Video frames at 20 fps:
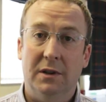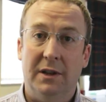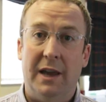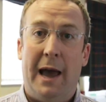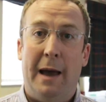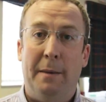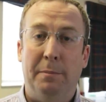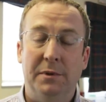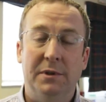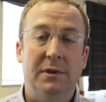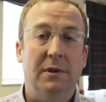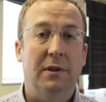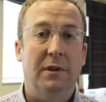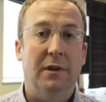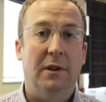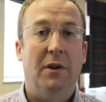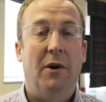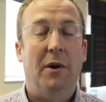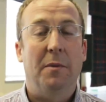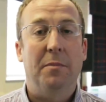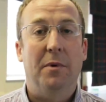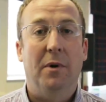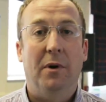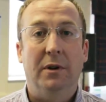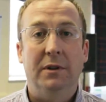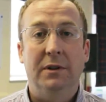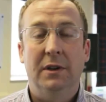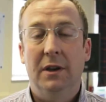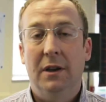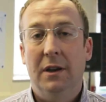caps that I
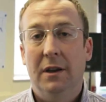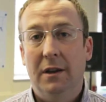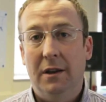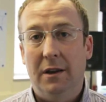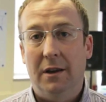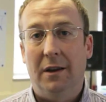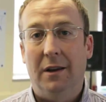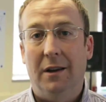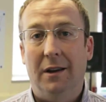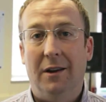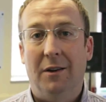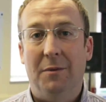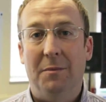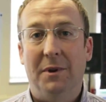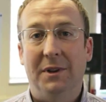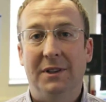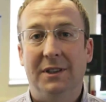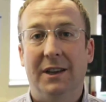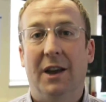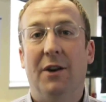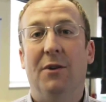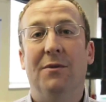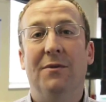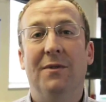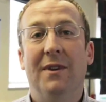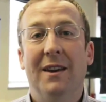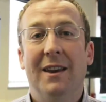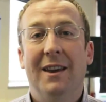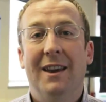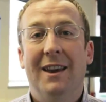put on myself,